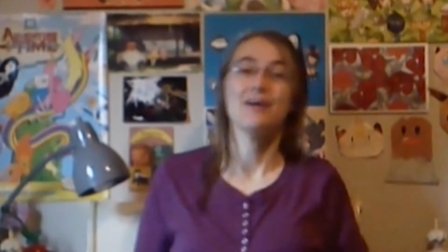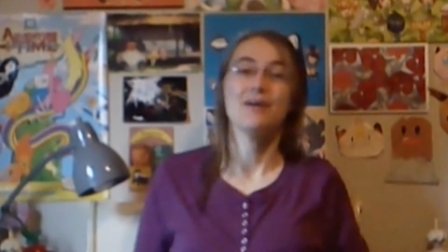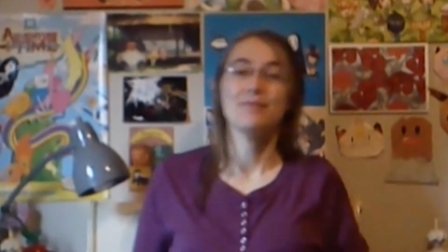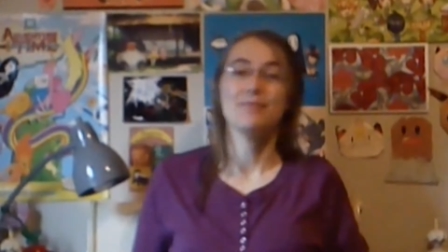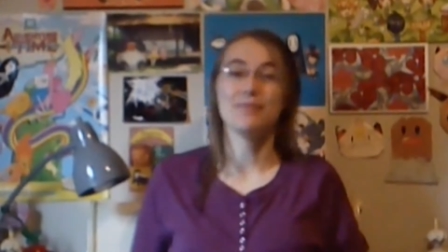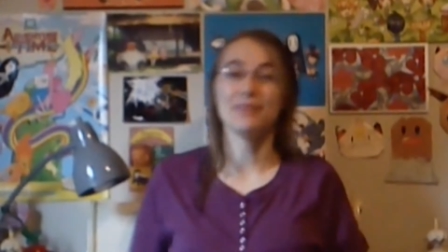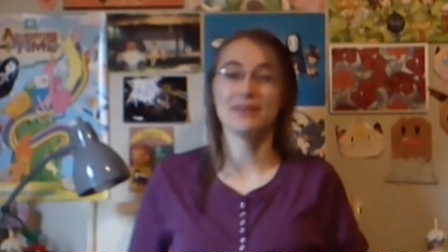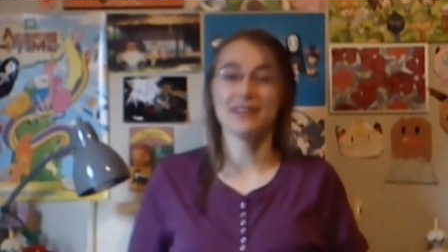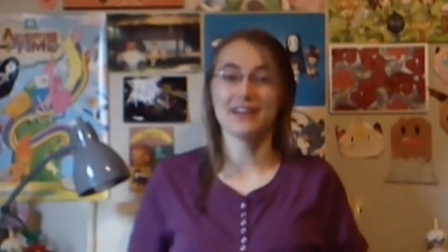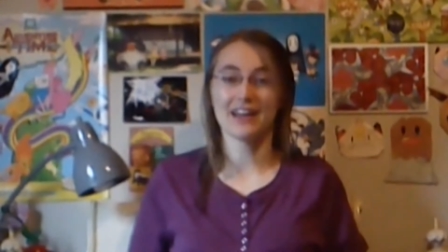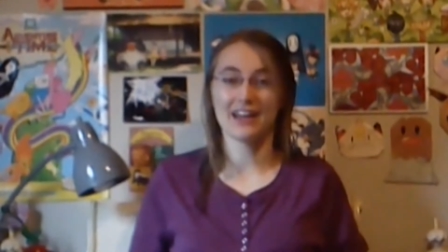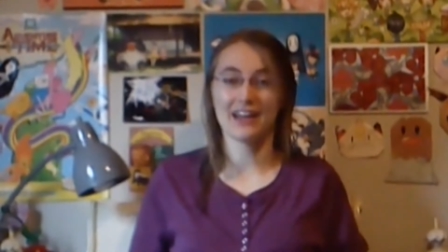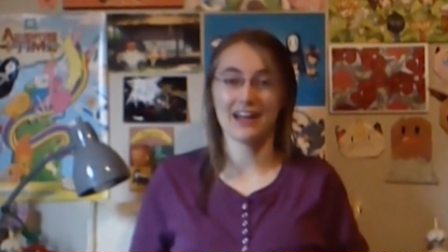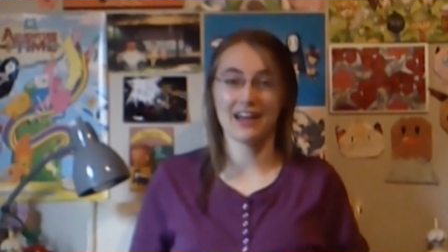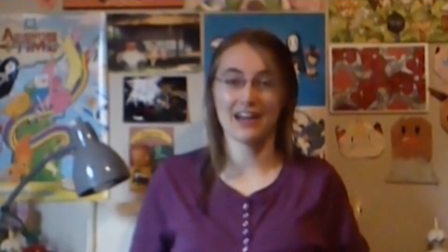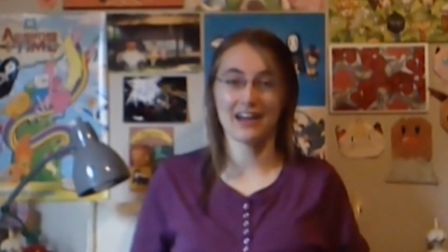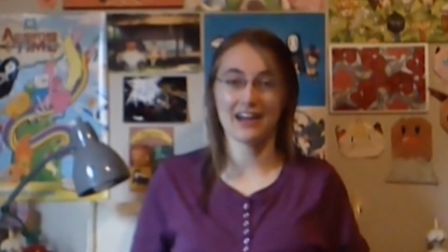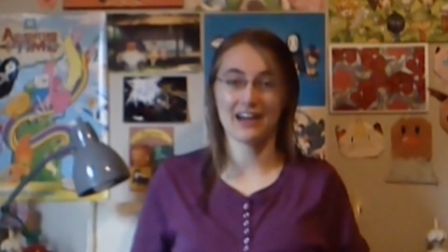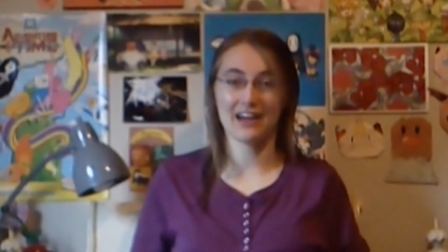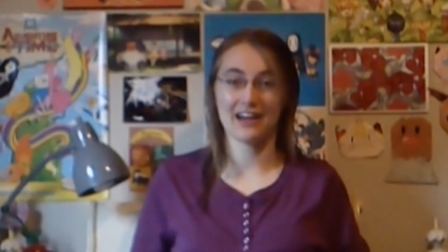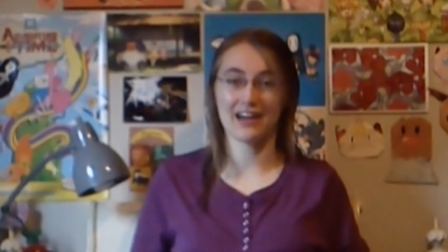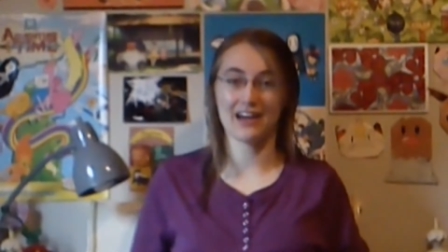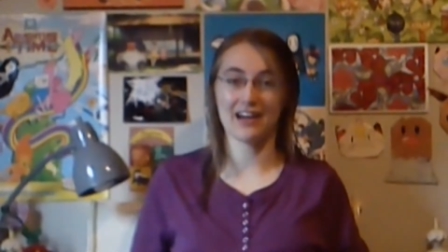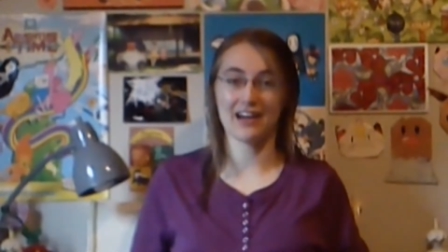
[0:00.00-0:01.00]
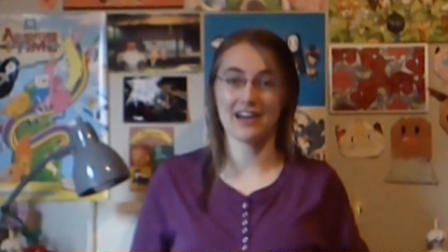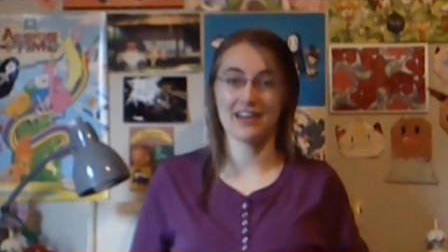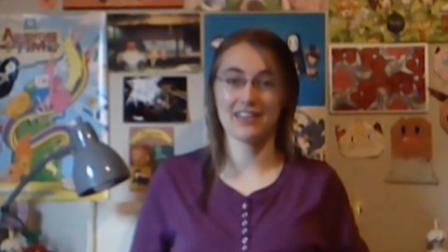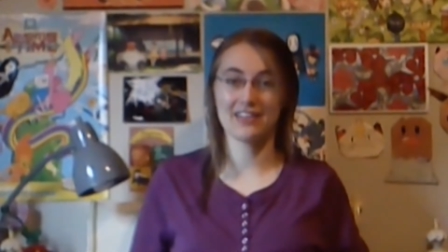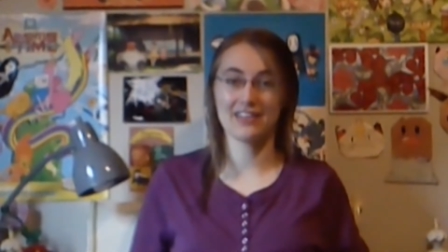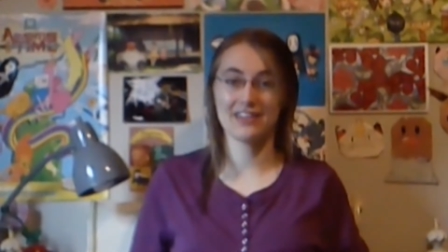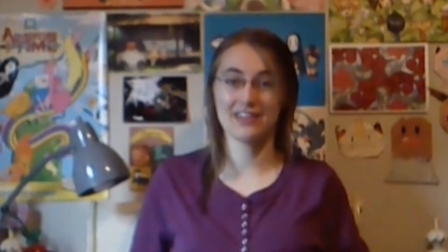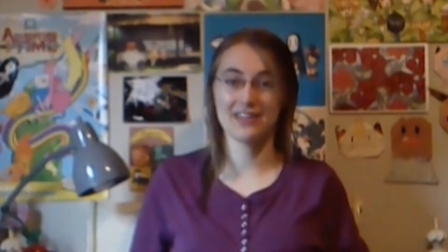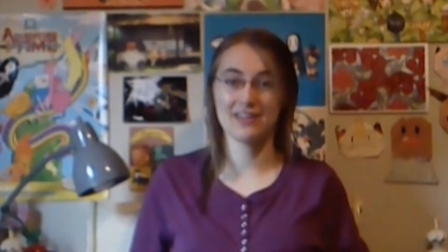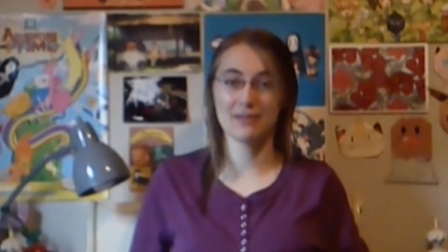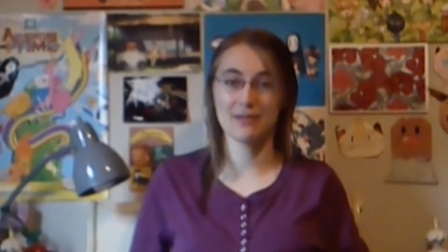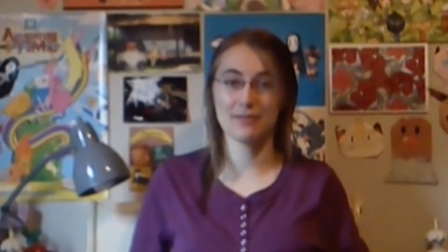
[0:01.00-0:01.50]
But I
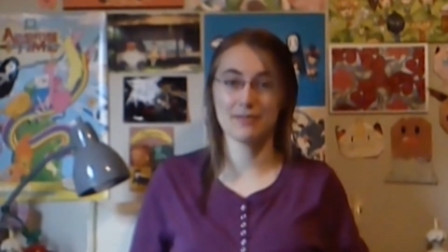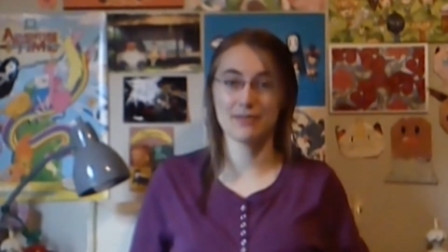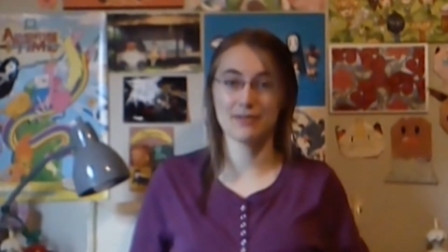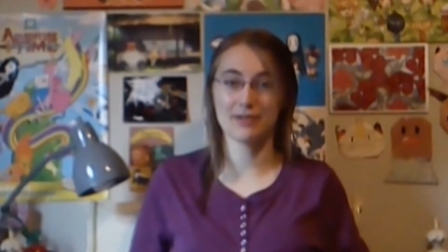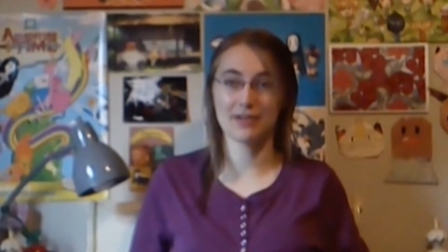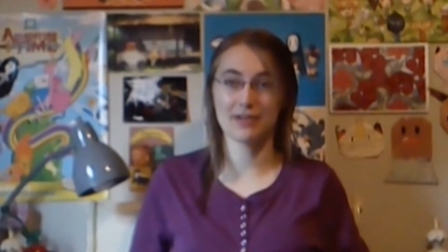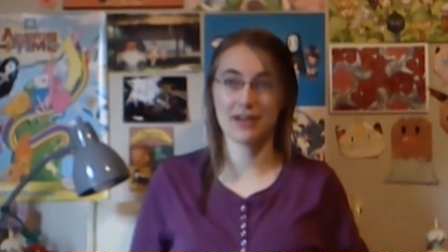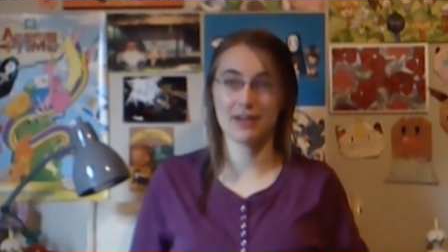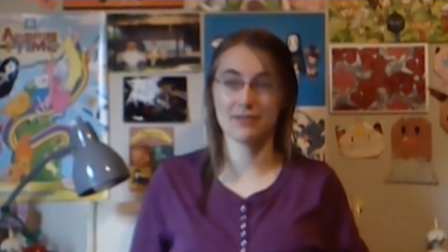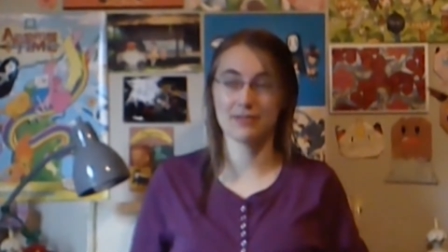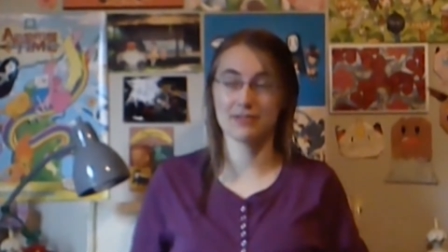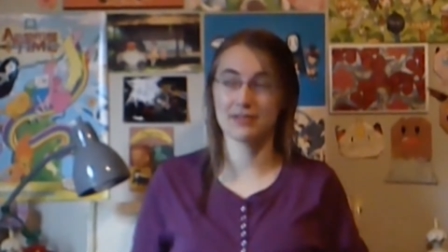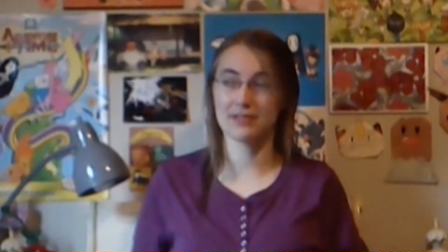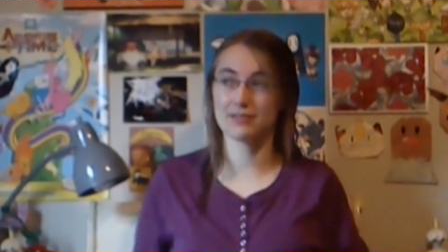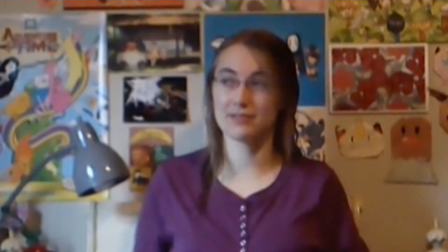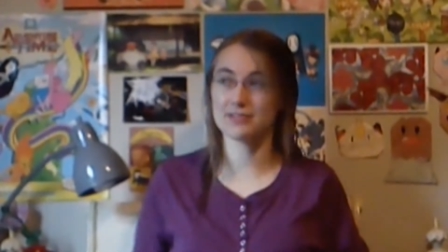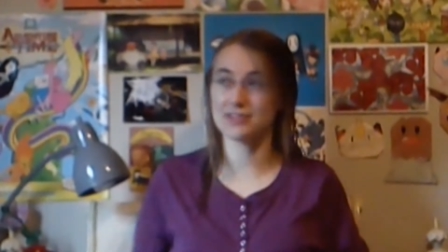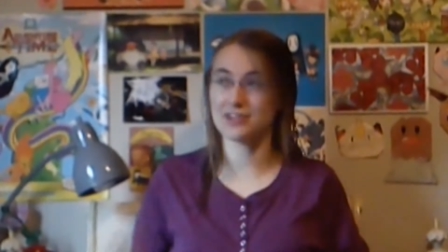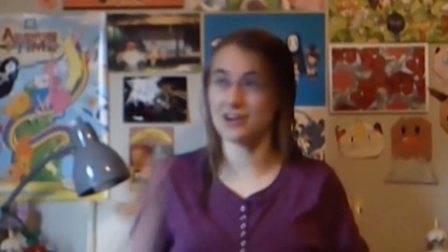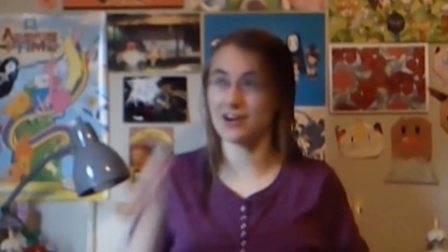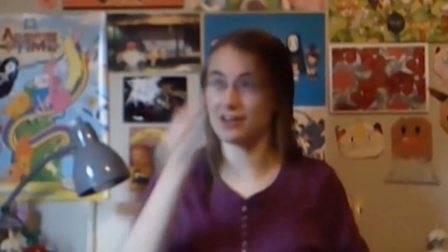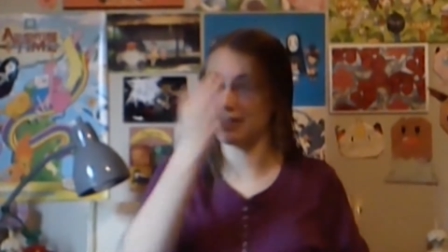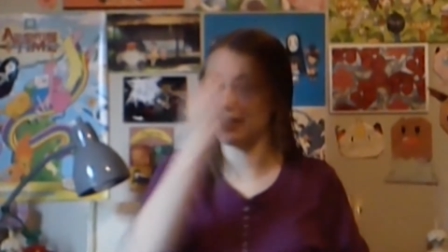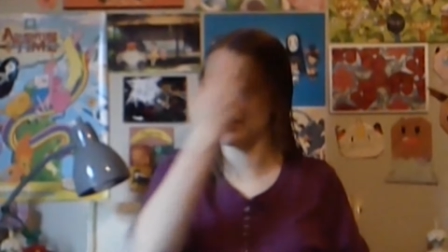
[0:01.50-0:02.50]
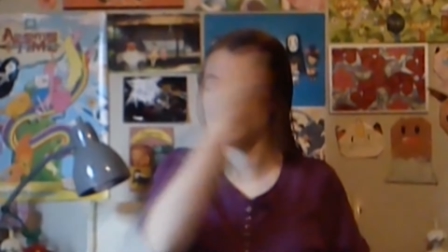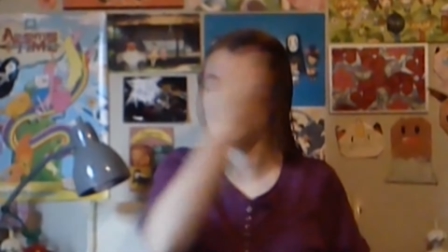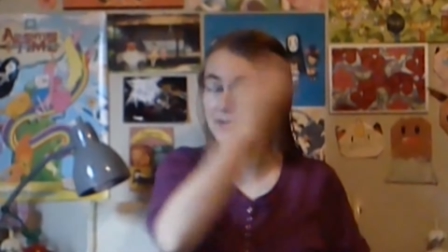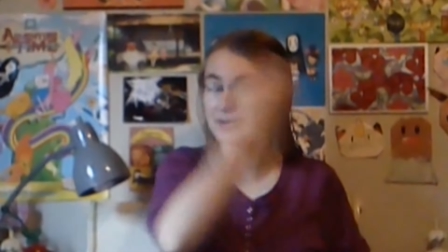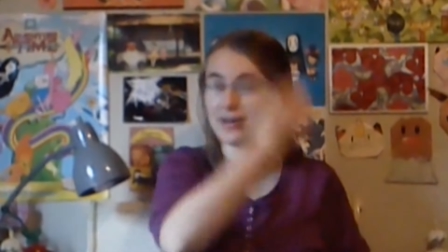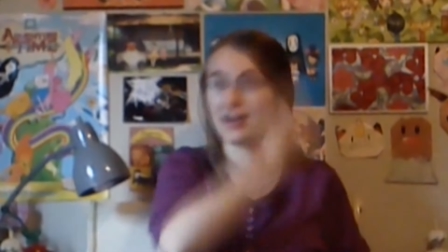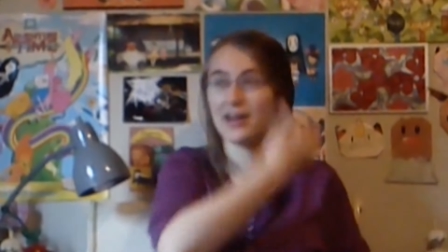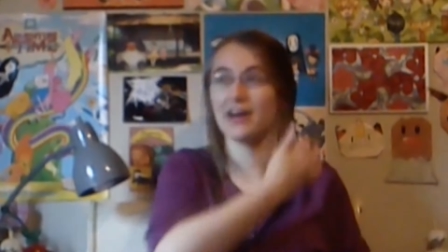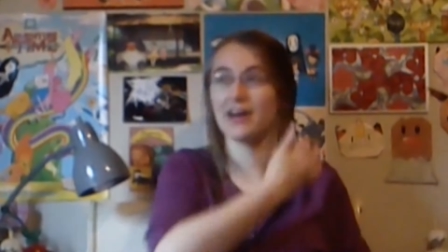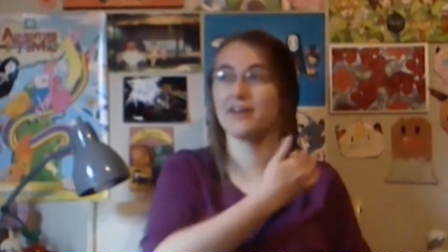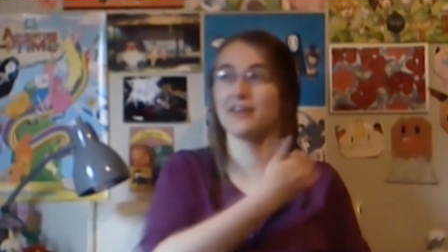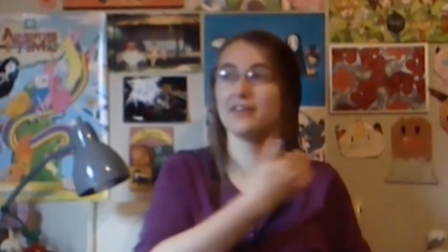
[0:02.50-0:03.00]
think he might be okay. When they were talking about
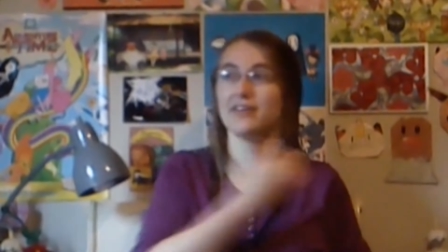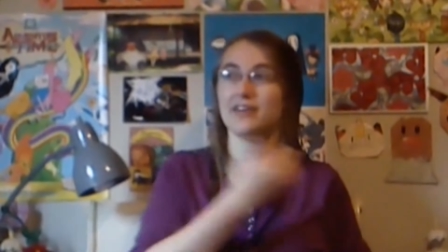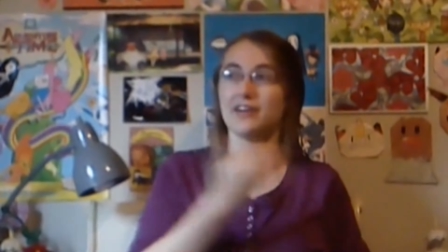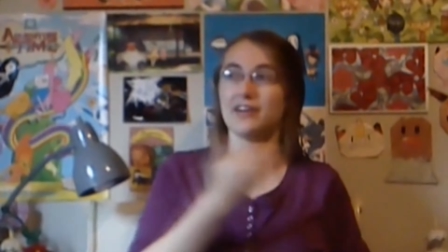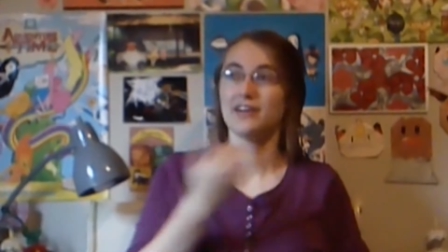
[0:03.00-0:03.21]
how